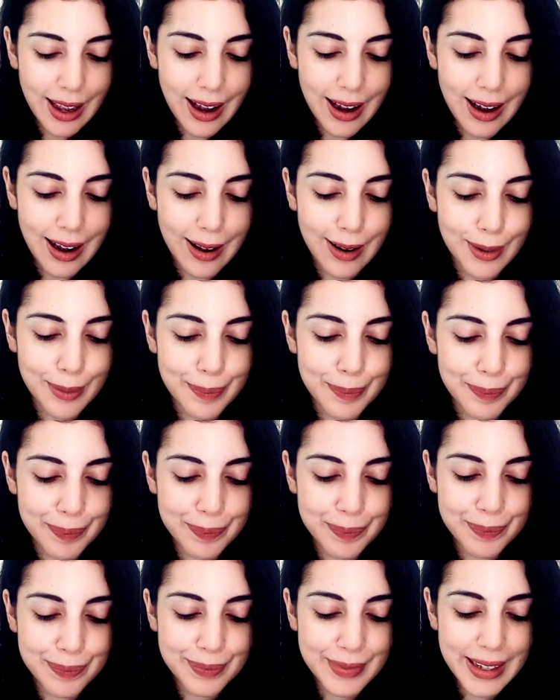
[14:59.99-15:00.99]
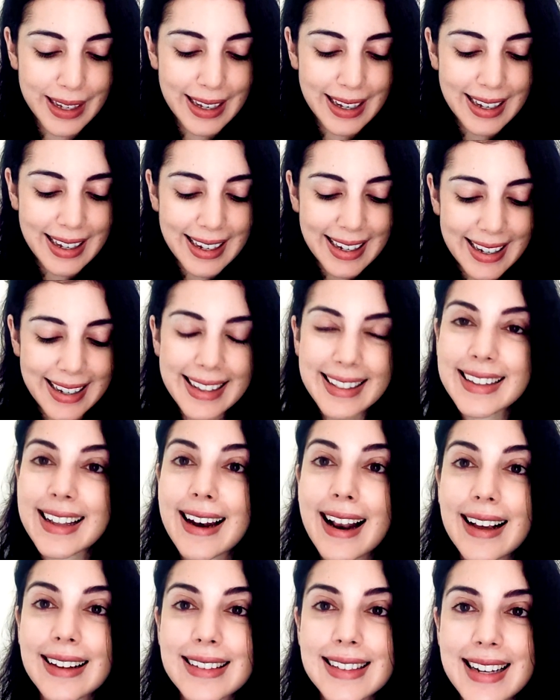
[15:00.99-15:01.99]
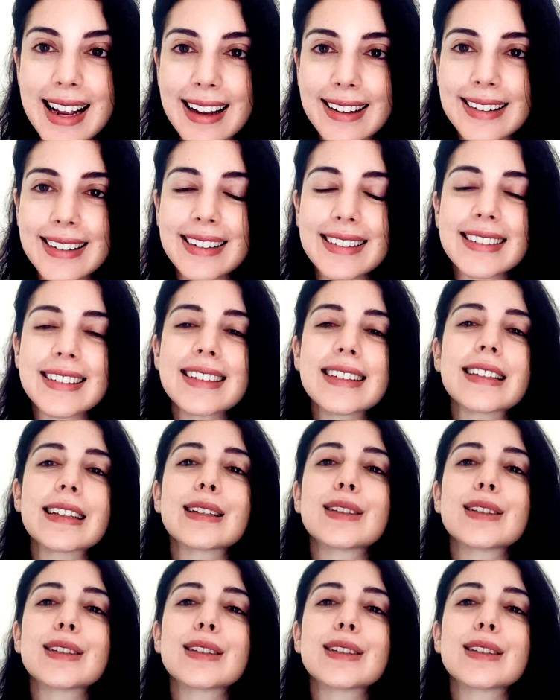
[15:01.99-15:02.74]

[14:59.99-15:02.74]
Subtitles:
In the next 10 years,